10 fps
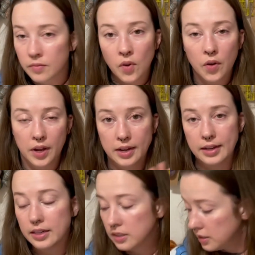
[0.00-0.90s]
Okay,
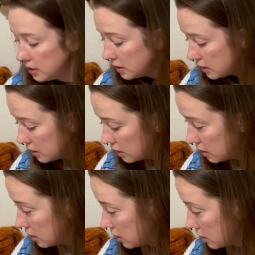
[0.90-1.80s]
next is
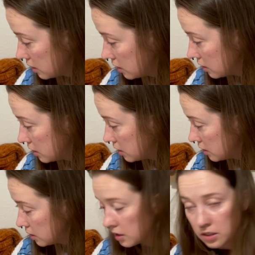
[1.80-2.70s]

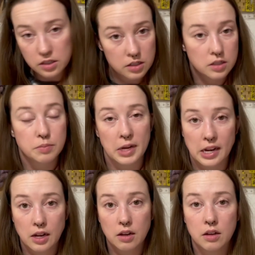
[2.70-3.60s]

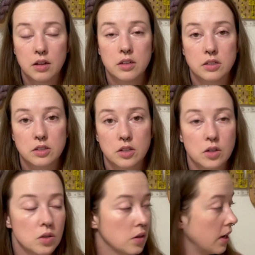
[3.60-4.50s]
spinning.
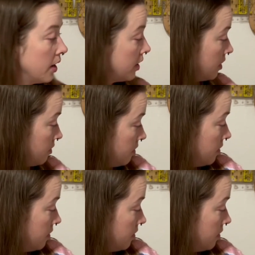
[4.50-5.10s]
So I have